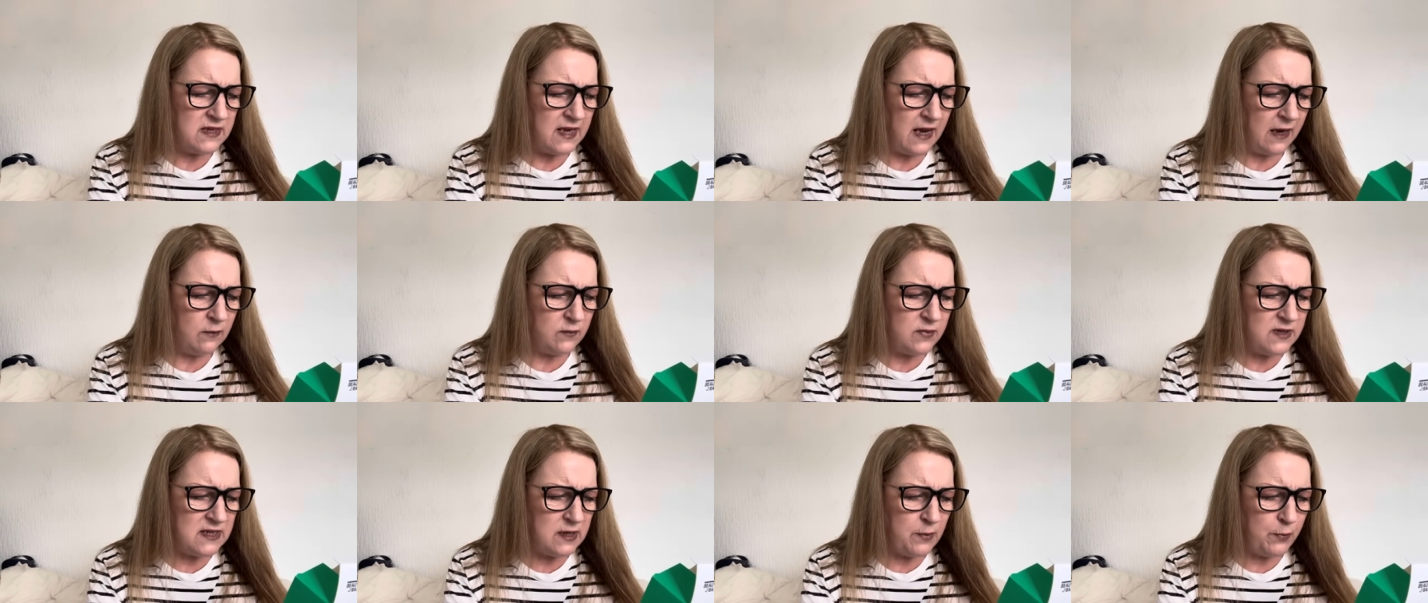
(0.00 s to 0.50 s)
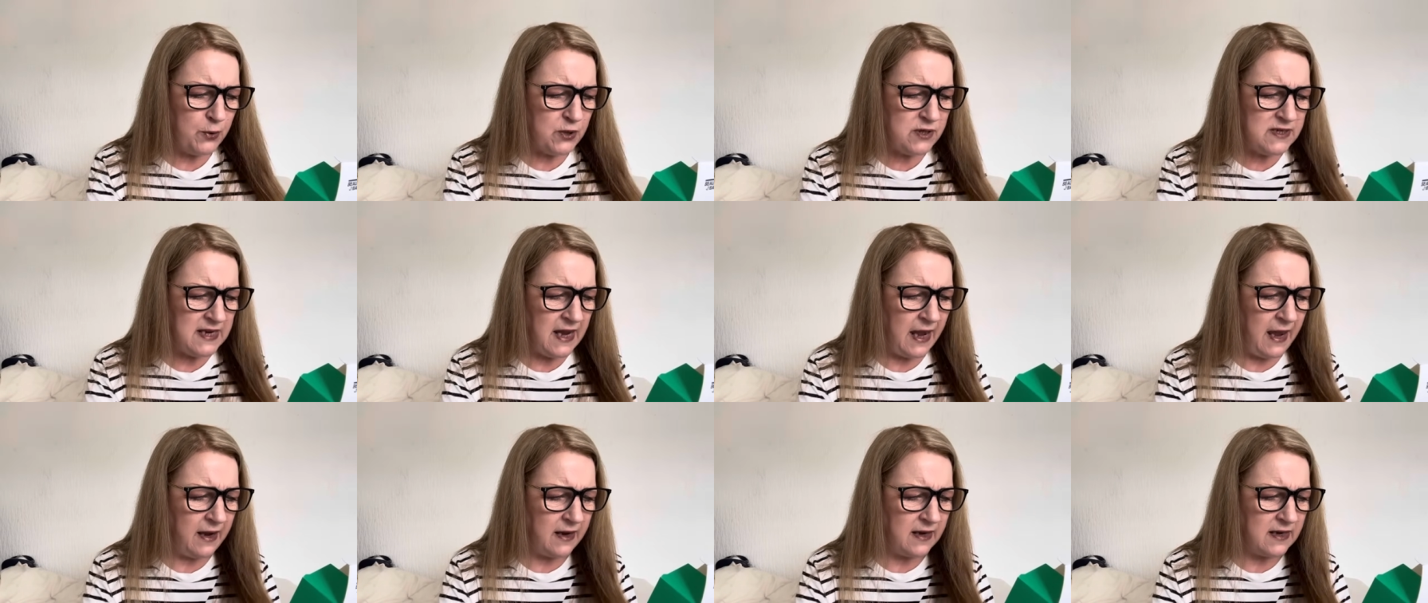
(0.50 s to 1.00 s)
Helps to
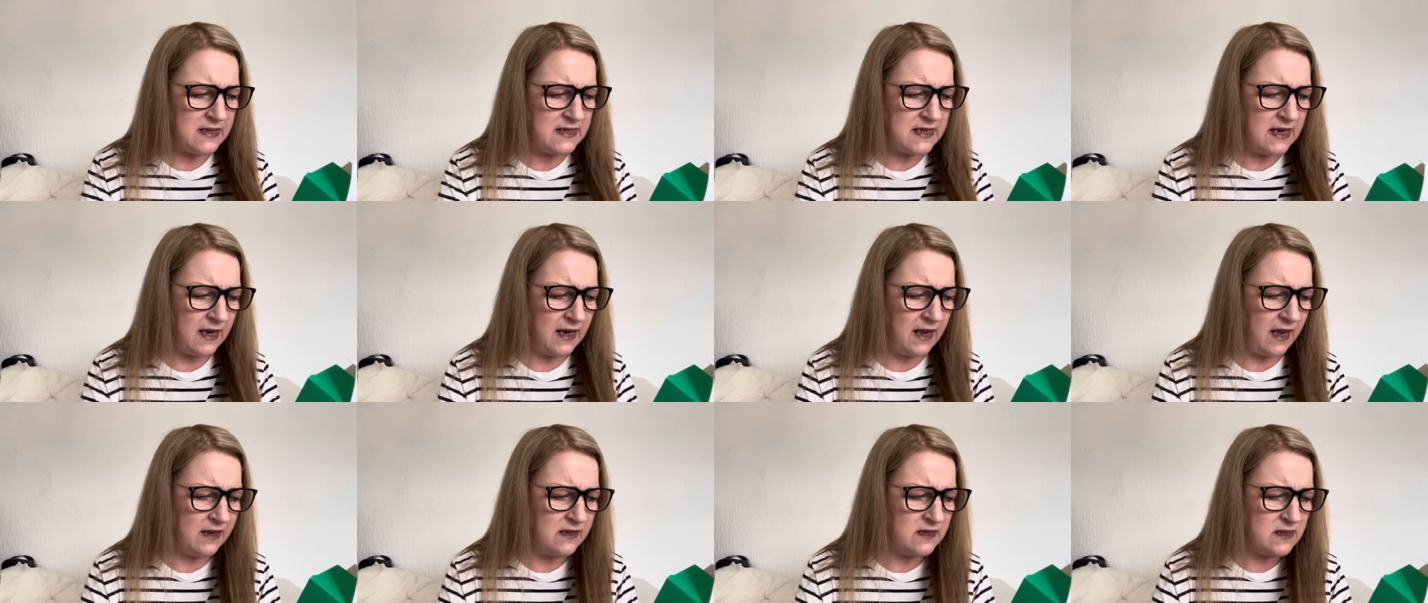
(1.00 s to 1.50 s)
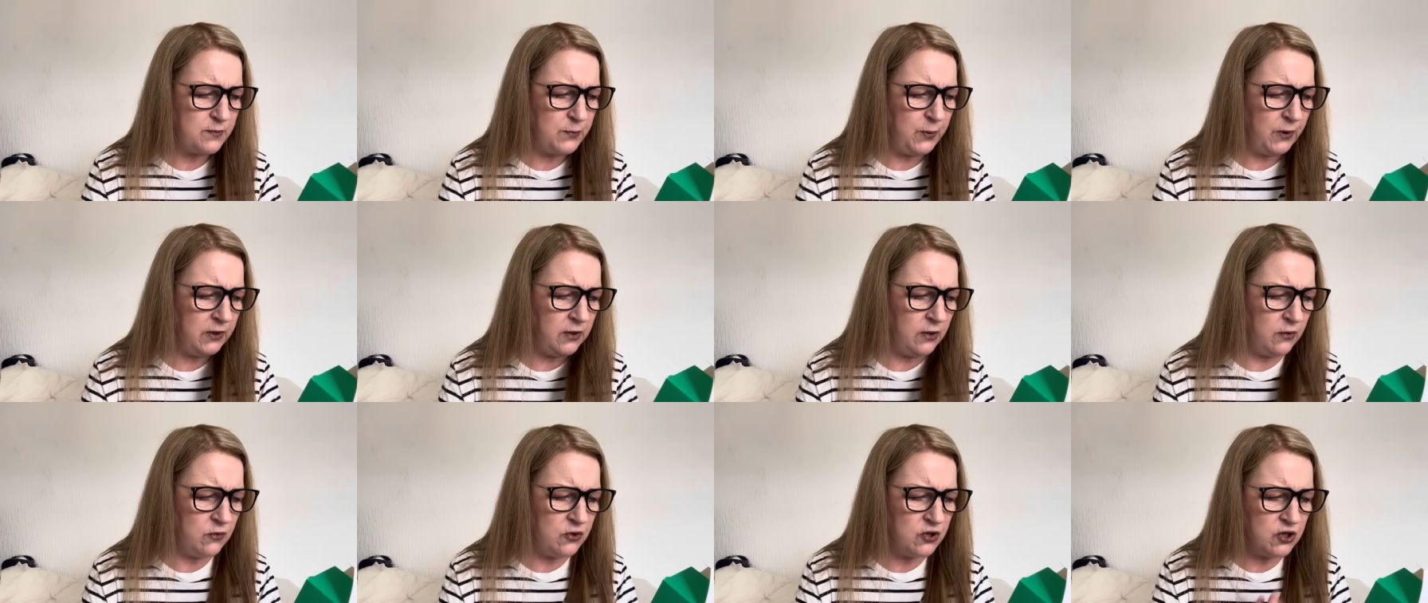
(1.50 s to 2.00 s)
protect against
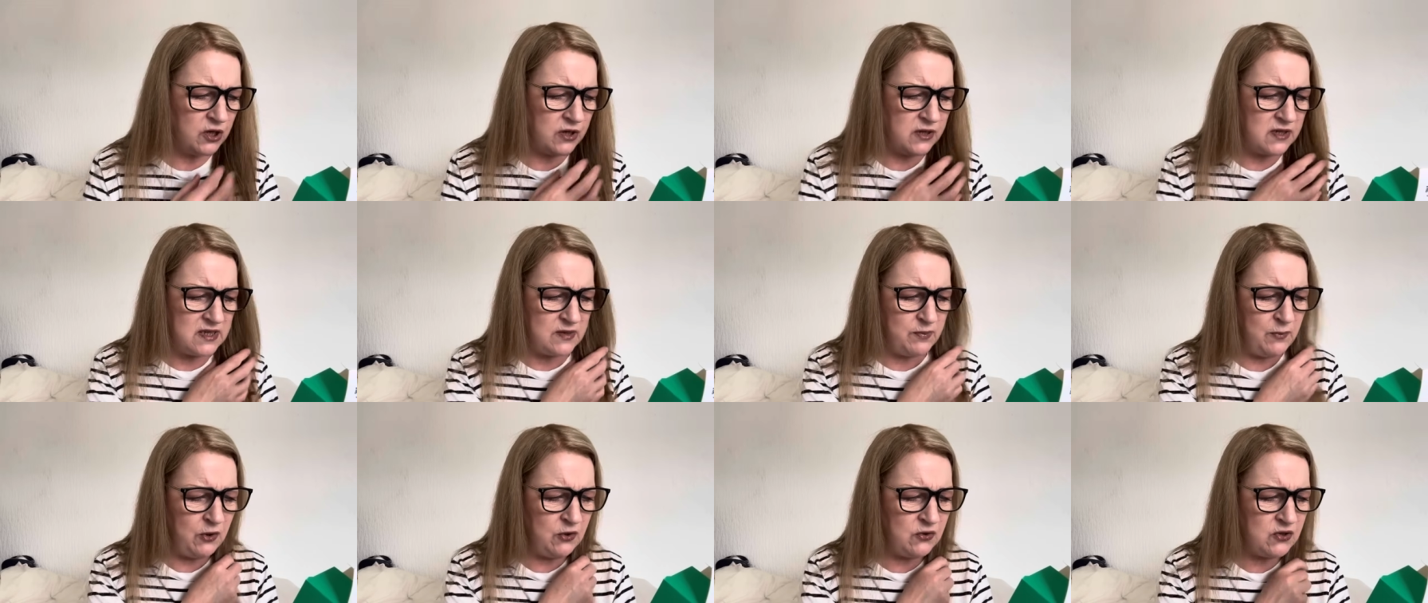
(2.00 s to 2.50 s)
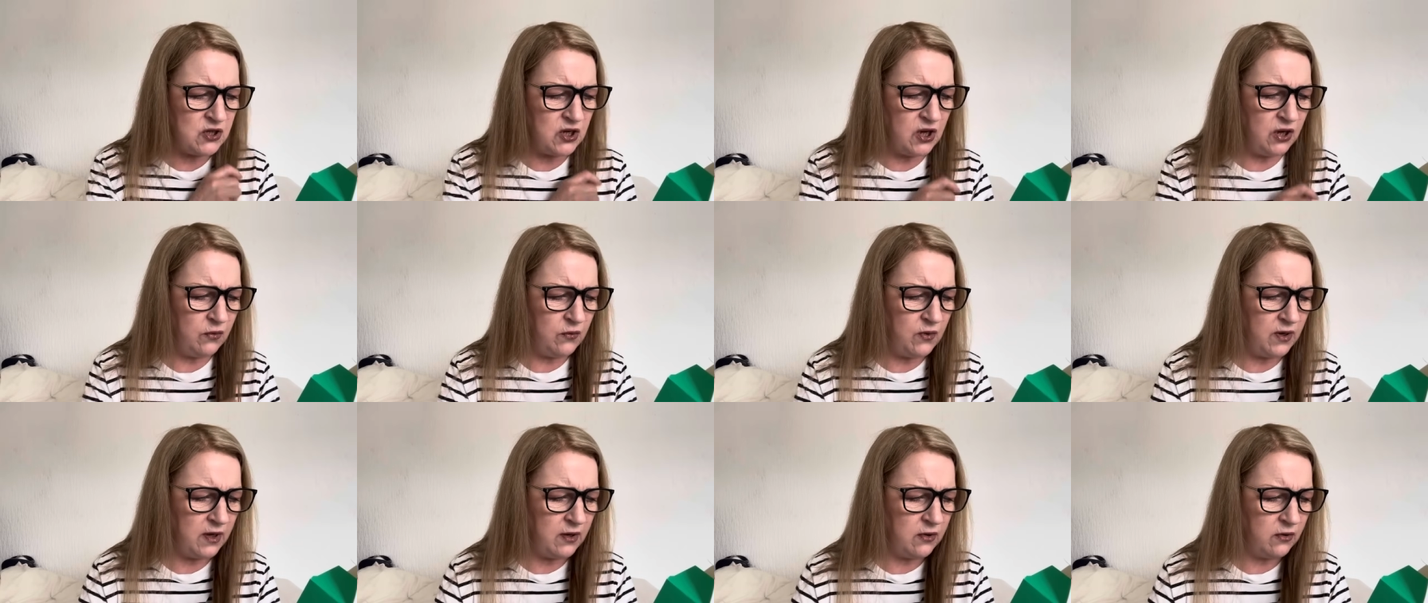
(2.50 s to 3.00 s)
pollution, smooths
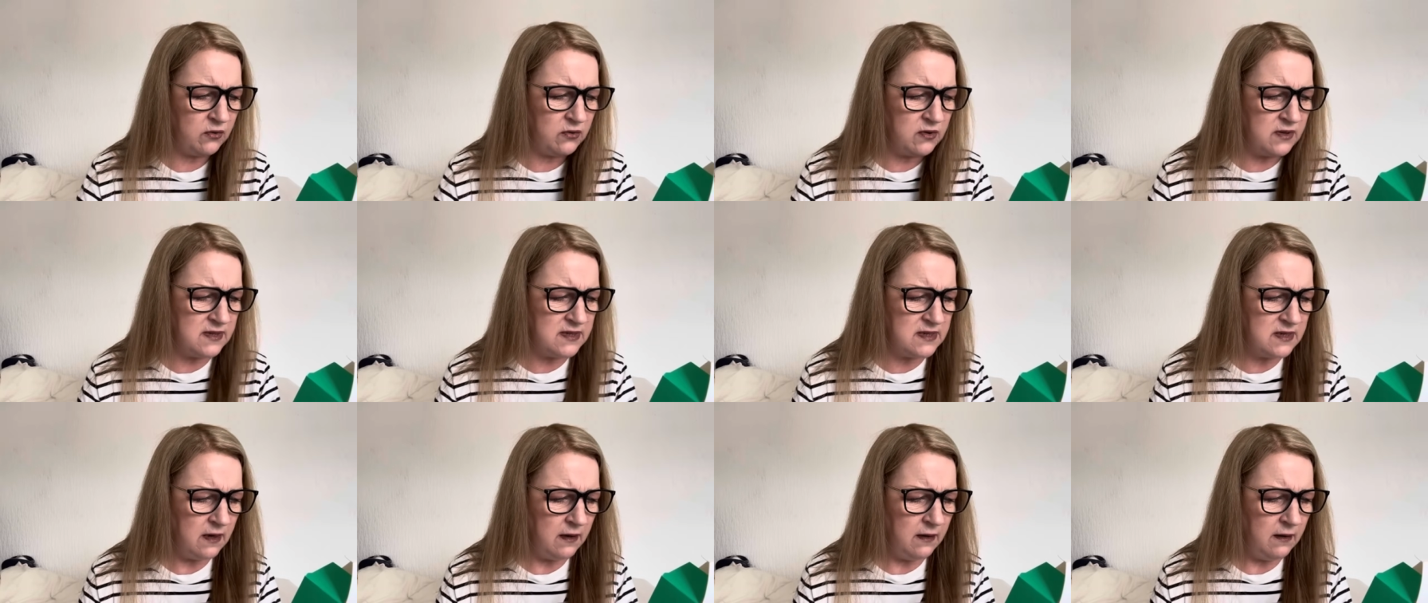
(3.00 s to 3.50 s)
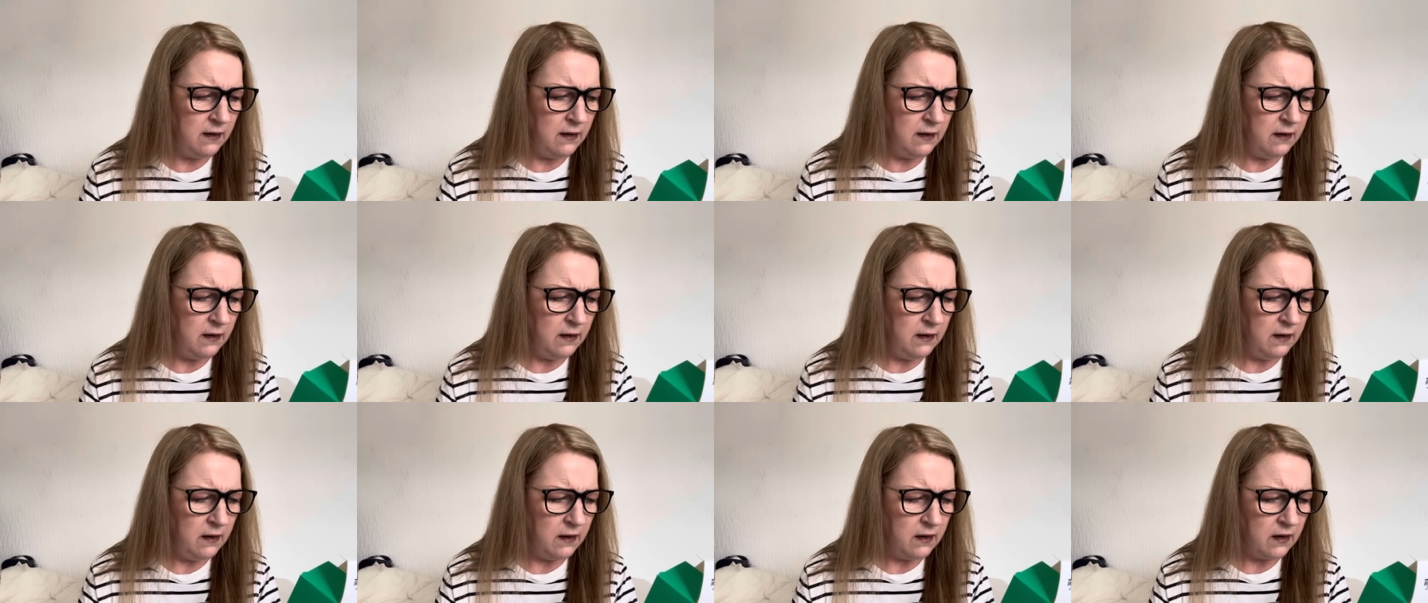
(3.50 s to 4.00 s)
cuticles,
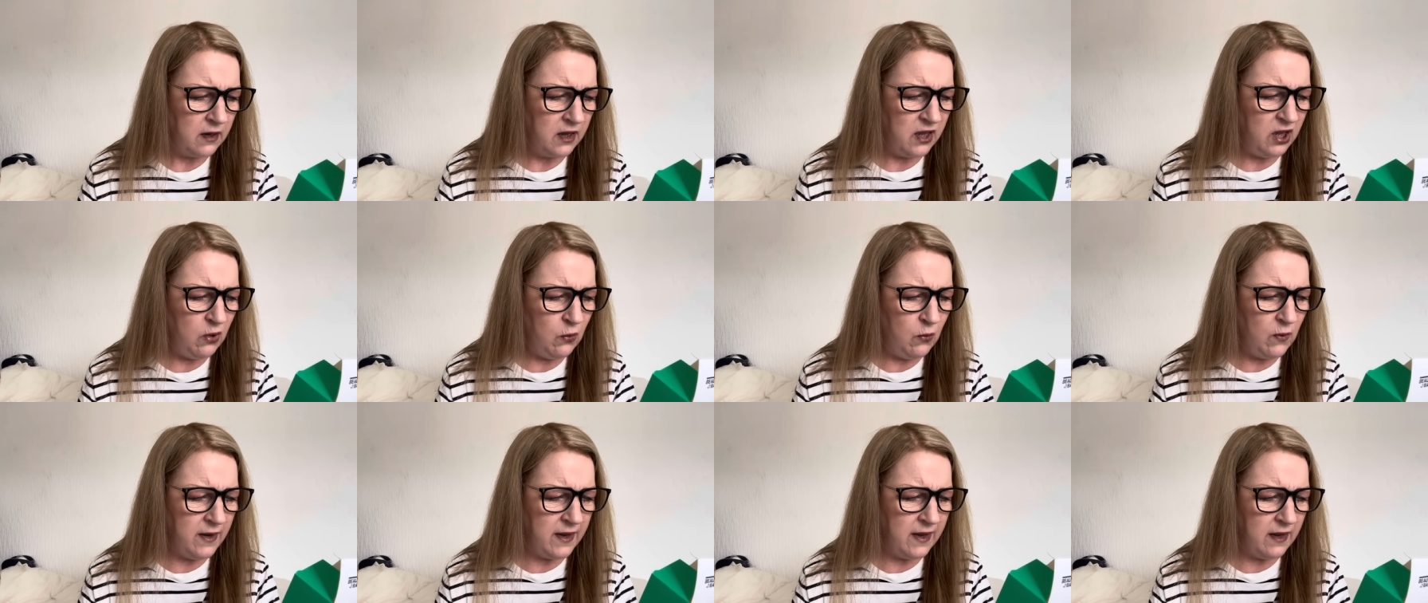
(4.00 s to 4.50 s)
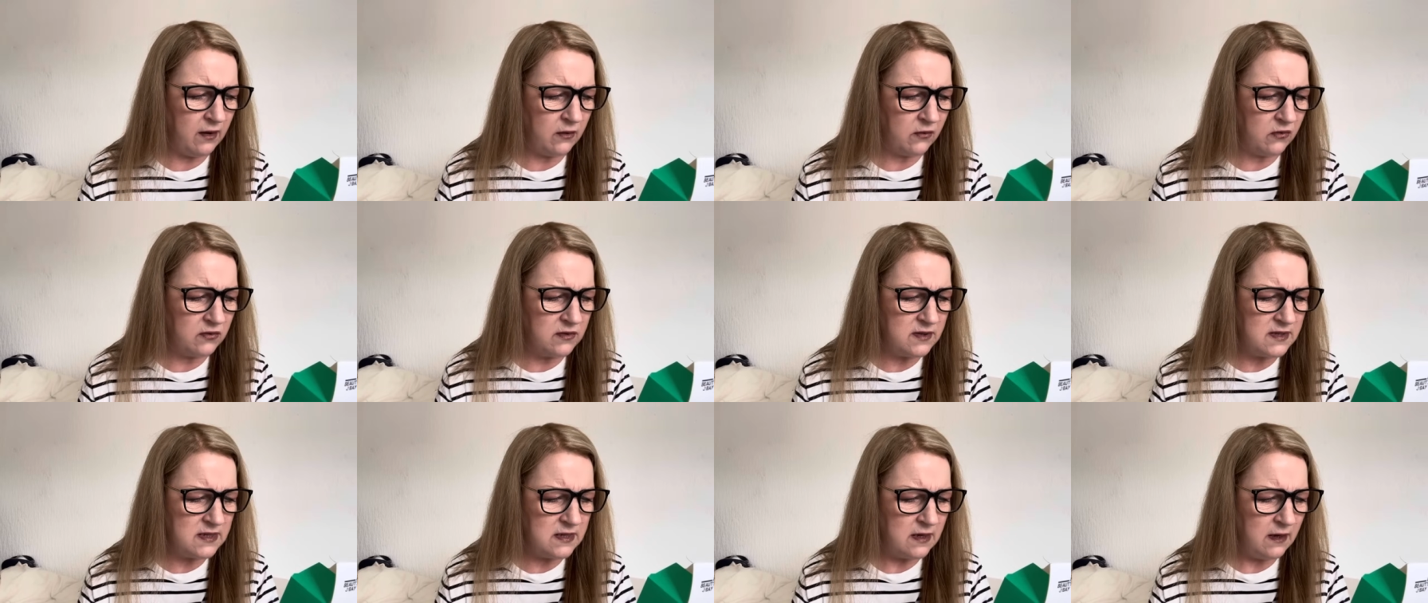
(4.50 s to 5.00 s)

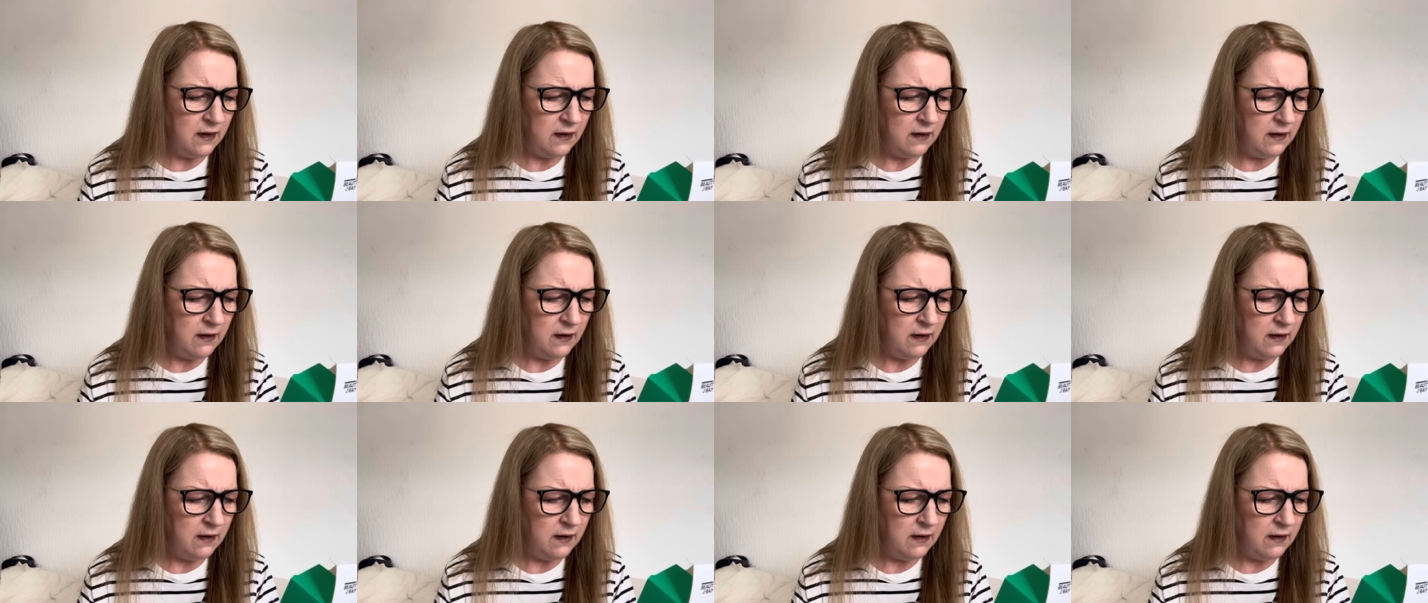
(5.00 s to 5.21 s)
cuticles,